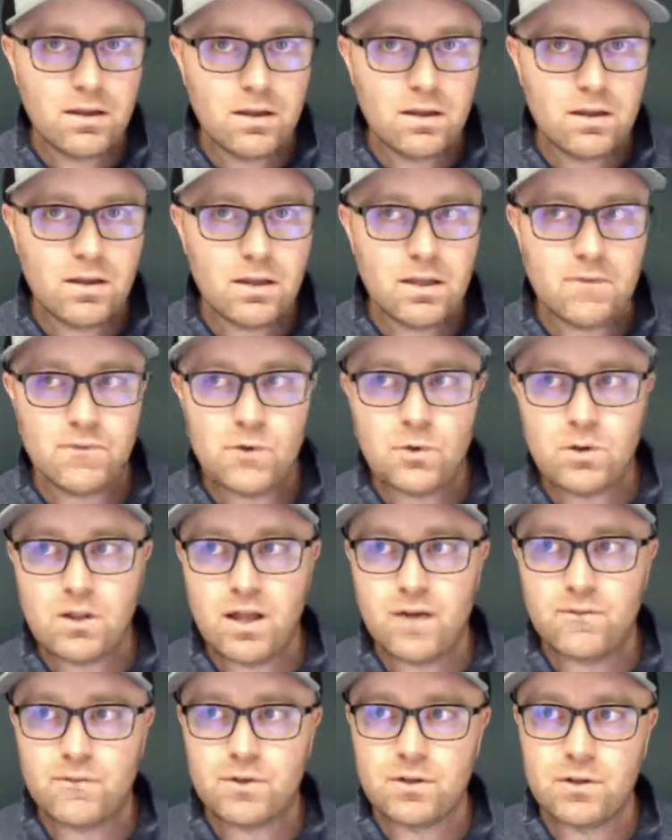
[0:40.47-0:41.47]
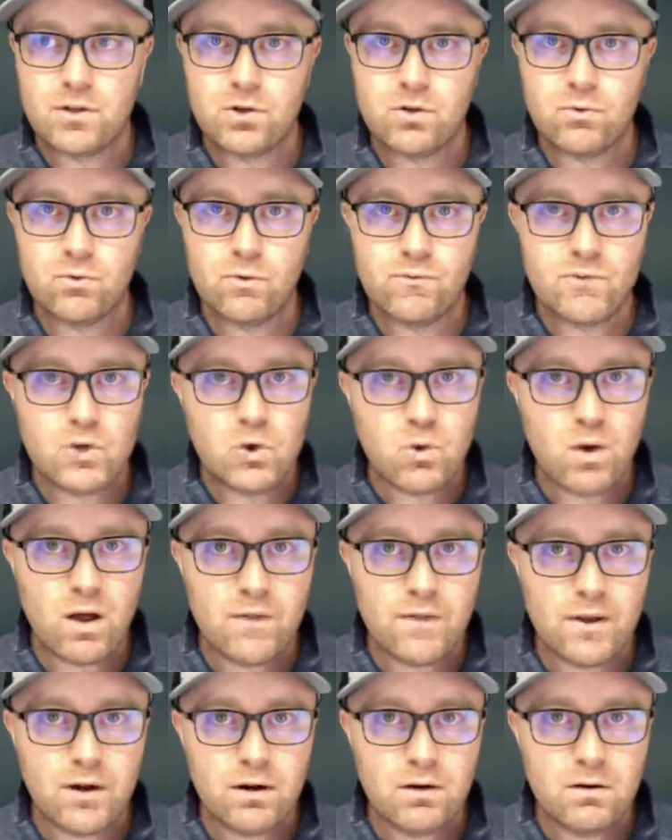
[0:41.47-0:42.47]
if you left a little review on
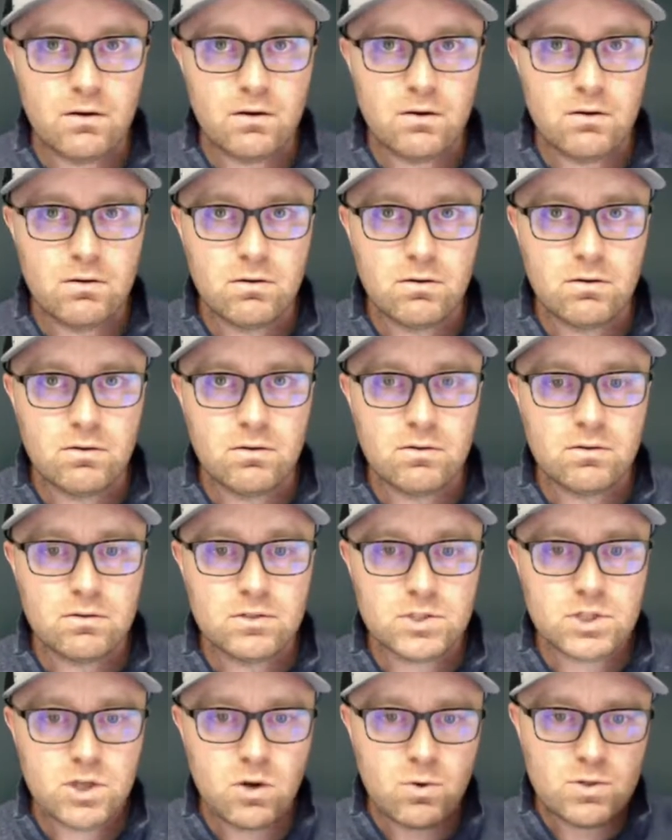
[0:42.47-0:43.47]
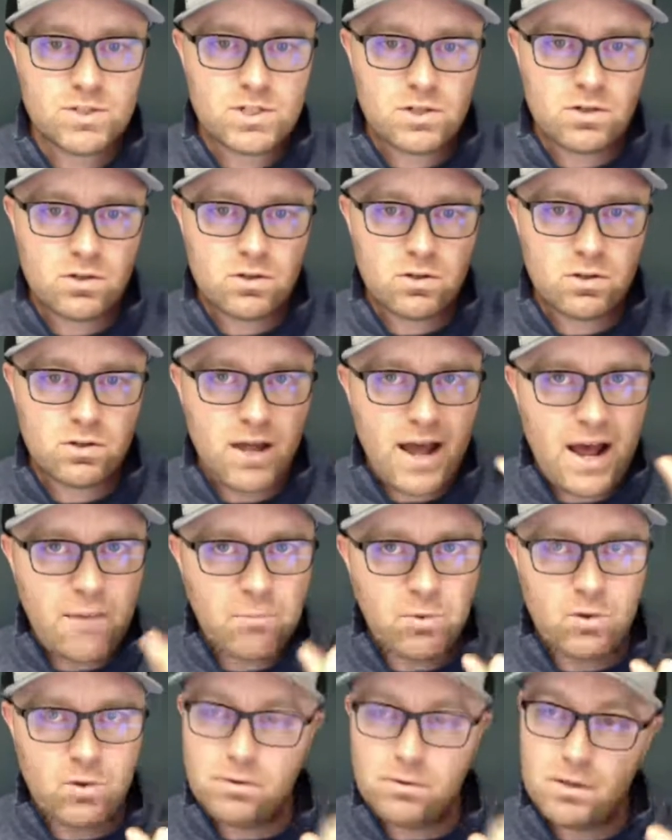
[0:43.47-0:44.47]
there. Just go into your little
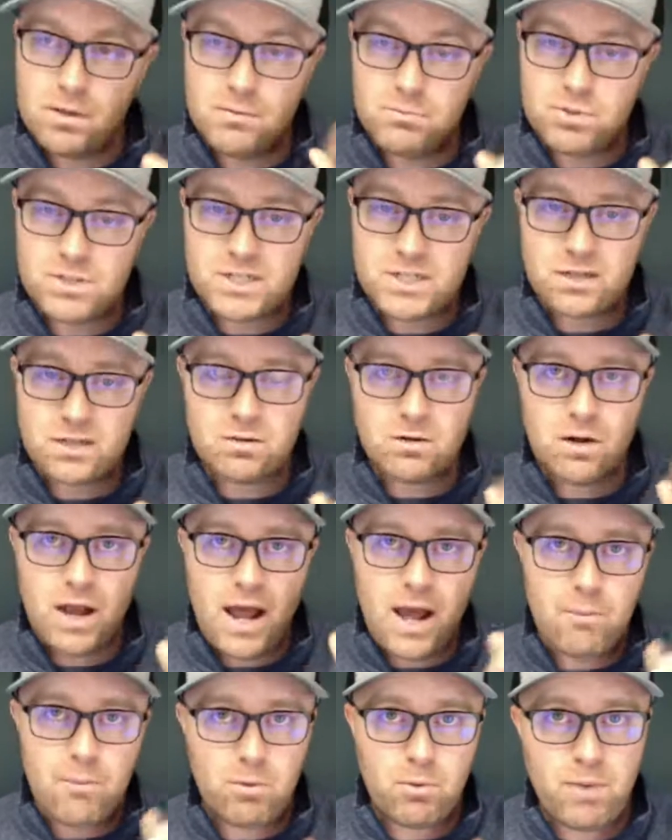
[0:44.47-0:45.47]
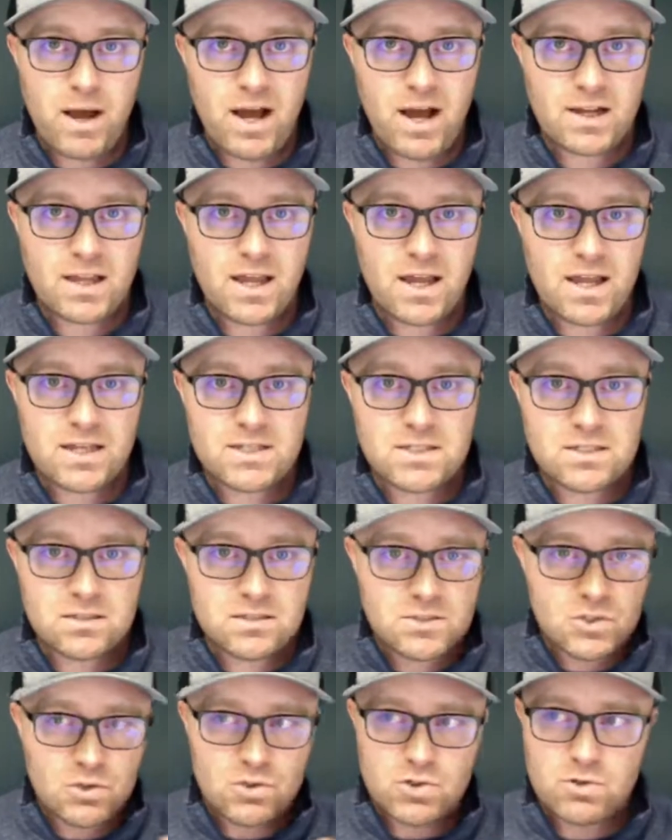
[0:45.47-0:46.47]
Apple, in particular, Apple podcast,
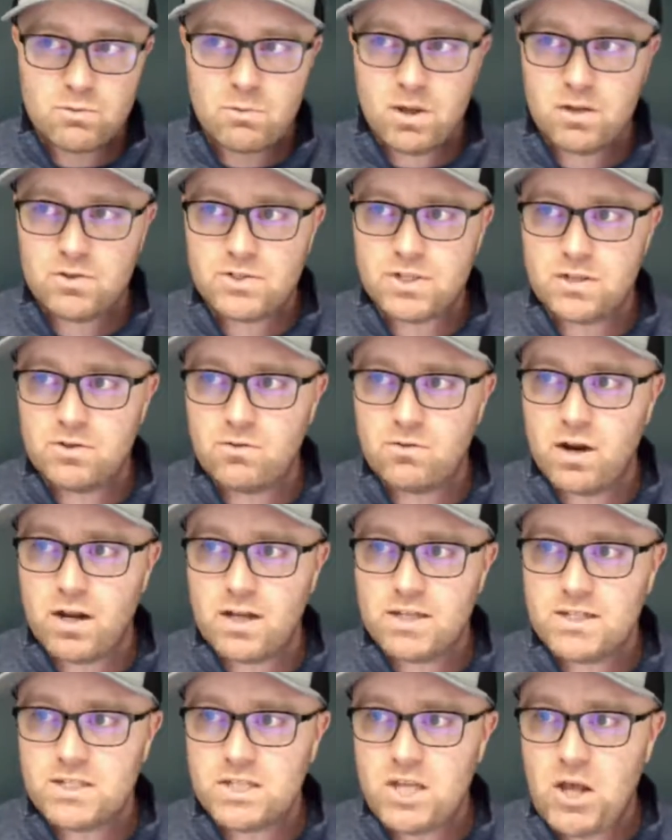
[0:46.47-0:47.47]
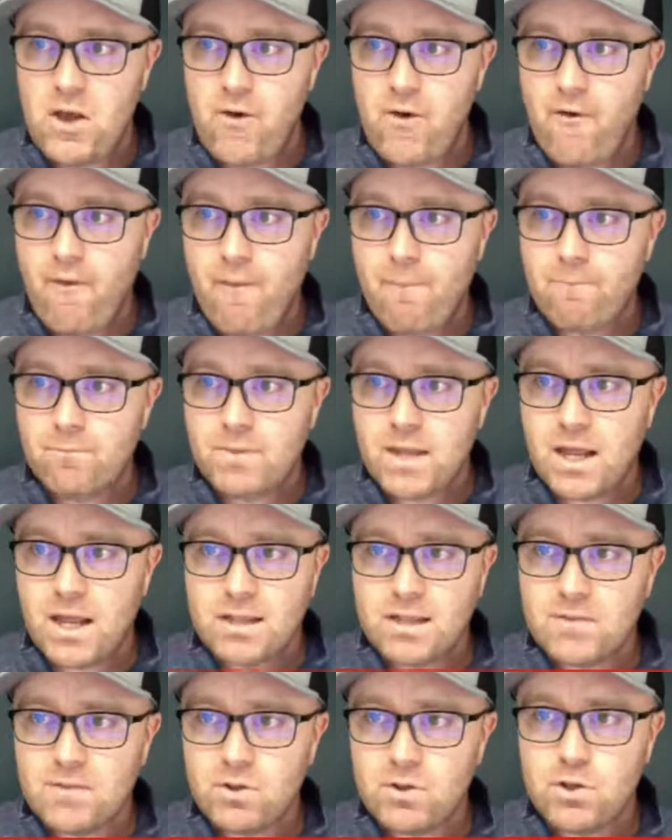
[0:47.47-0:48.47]
search Remodelers on the Rise, and
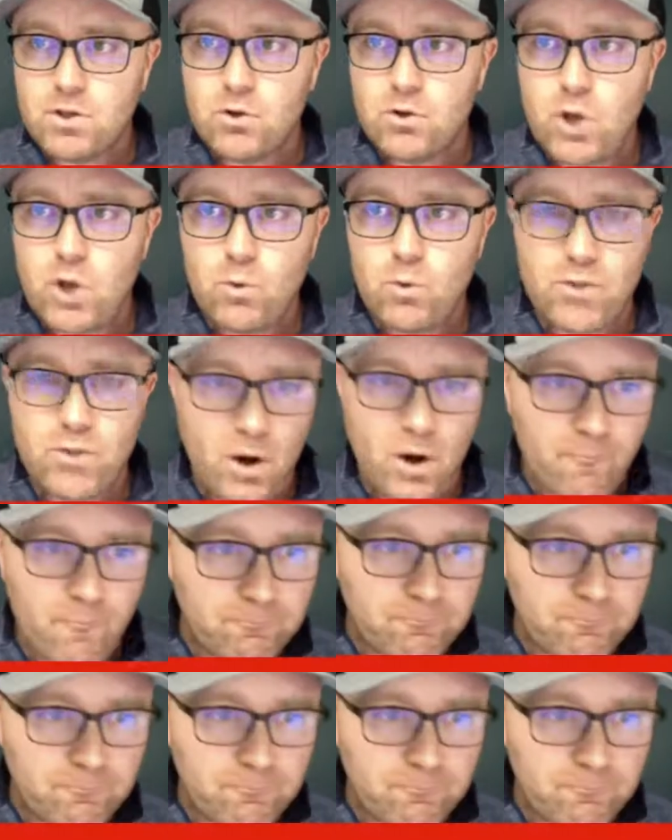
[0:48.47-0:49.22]
leave a little note there.